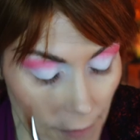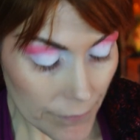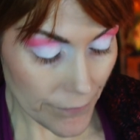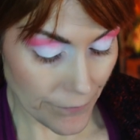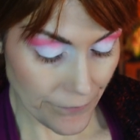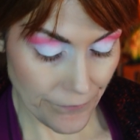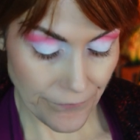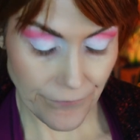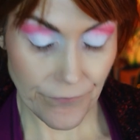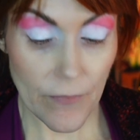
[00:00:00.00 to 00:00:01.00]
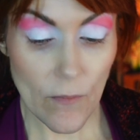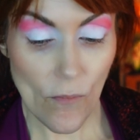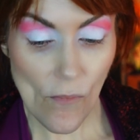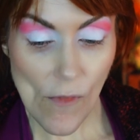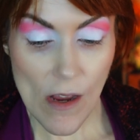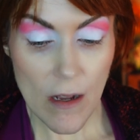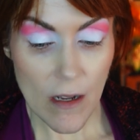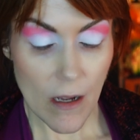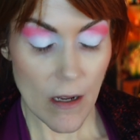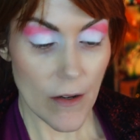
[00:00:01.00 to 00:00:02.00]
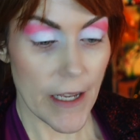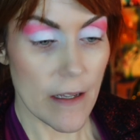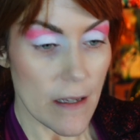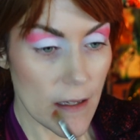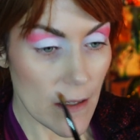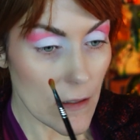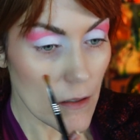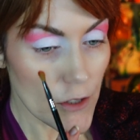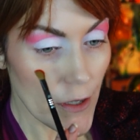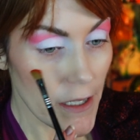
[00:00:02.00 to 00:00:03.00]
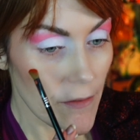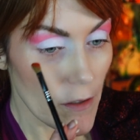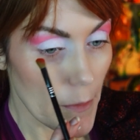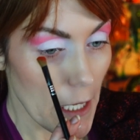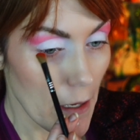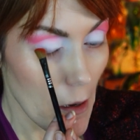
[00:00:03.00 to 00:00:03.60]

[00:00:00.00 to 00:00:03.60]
Okay, this is a little tricky for me.